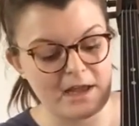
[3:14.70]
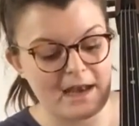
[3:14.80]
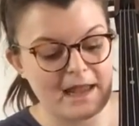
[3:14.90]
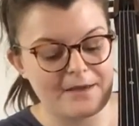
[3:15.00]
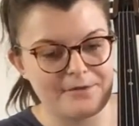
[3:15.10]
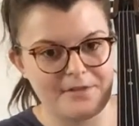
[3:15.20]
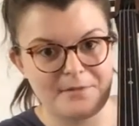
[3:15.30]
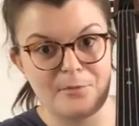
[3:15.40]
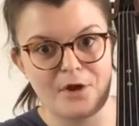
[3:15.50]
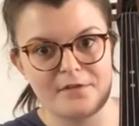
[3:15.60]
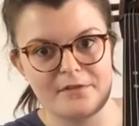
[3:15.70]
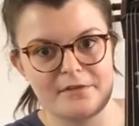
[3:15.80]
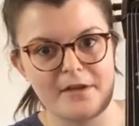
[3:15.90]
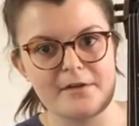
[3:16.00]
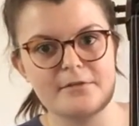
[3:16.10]
louder than we were at the
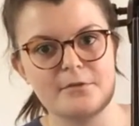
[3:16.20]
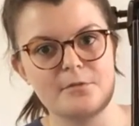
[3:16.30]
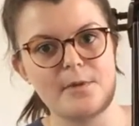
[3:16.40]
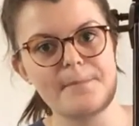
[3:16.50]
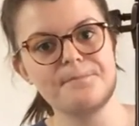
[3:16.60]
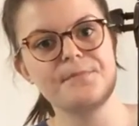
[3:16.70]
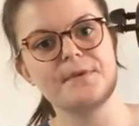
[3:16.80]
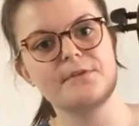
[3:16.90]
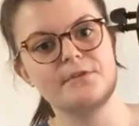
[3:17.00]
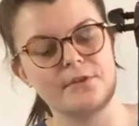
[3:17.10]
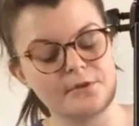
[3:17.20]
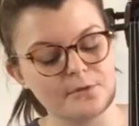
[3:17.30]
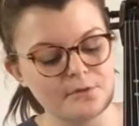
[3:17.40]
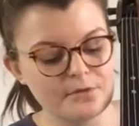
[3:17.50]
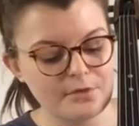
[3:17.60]
start. 1,
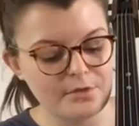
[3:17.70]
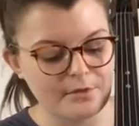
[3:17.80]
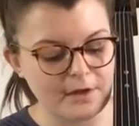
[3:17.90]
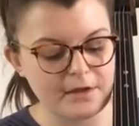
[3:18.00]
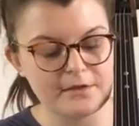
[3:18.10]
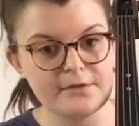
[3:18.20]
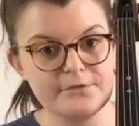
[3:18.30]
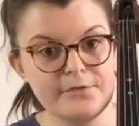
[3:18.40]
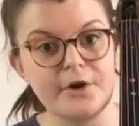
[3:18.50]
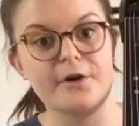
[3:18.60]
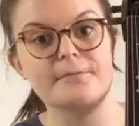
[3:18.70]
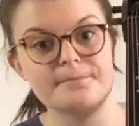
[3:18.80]
2, 3, 4.